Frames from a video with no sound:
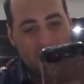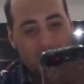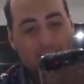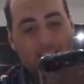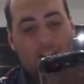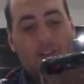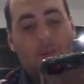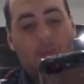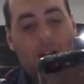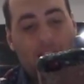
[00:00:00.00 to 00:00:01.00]
And
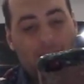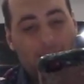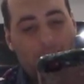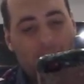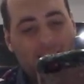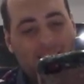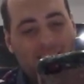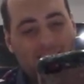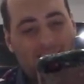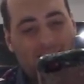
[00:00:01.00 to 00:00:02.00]
someone replied to the
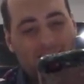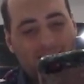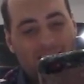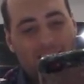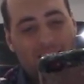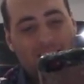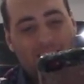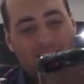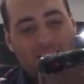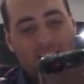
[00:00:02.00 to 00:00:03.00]
person and said,
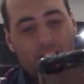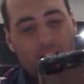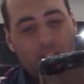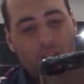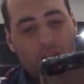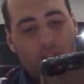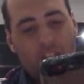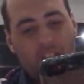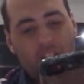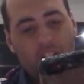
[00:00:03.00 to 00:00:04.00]
you
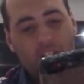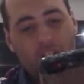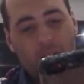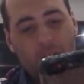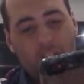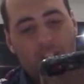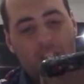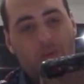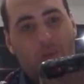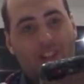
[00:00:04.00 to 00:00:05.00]
can do it
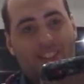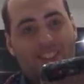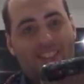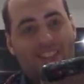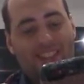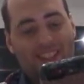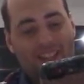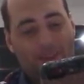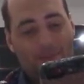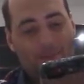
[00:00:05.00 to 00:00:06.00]
just once. Okay.